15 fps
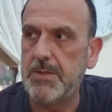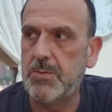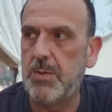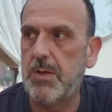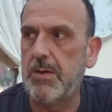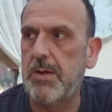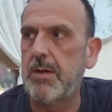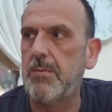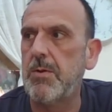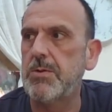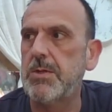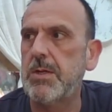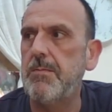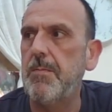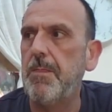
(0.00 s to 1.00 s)
we go down the mark
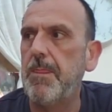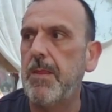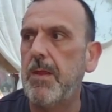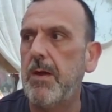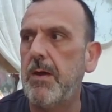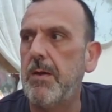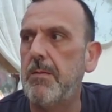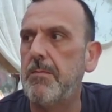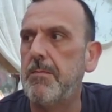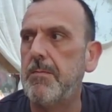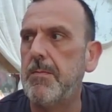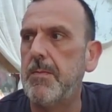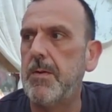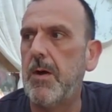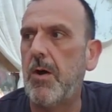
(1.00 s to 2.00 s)
scheme?
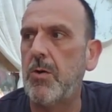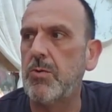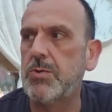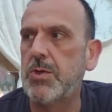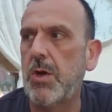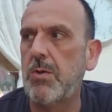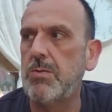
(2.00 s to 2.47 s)
Are your tone,